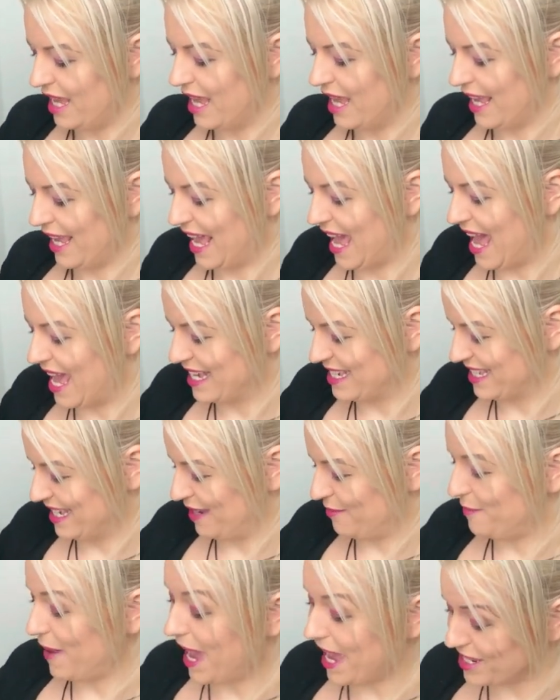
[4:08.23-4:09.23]
Okay, so
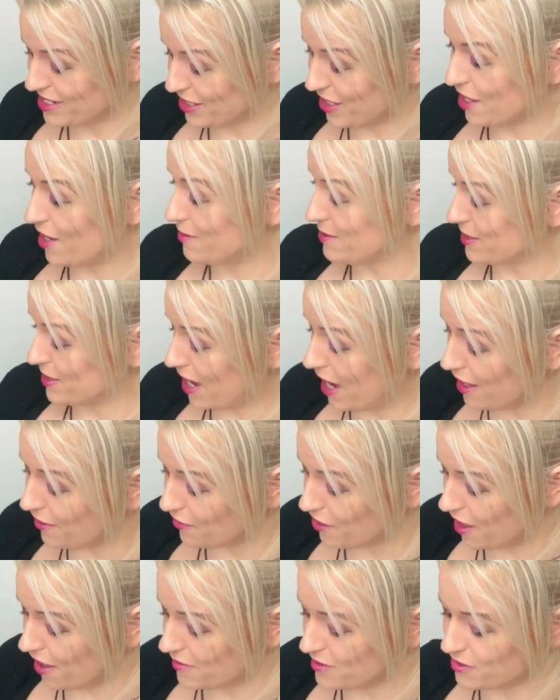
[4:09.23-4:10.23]
Page of Cups, Knight of
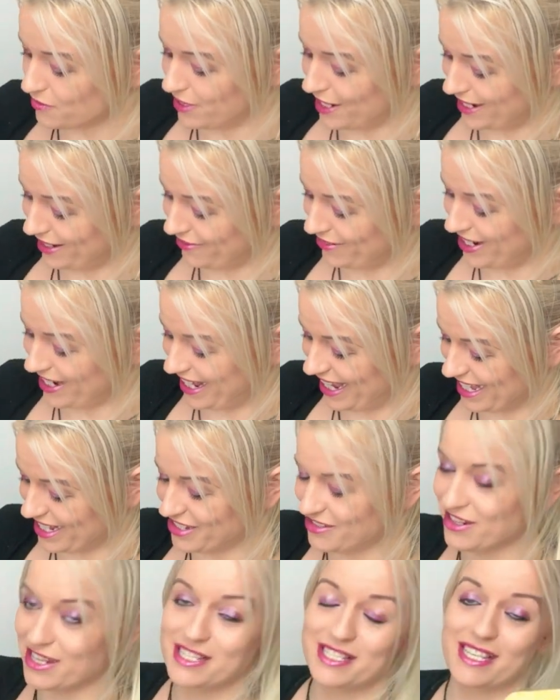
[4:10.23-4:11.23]
Cups, really
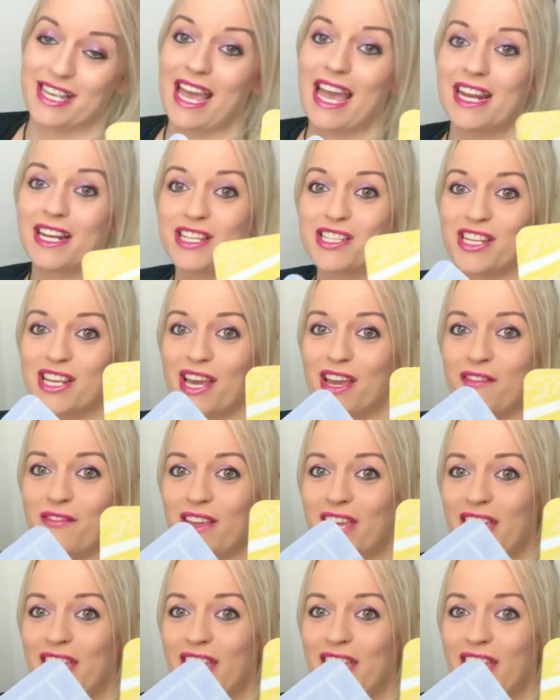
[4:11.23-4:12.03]
interesting energy over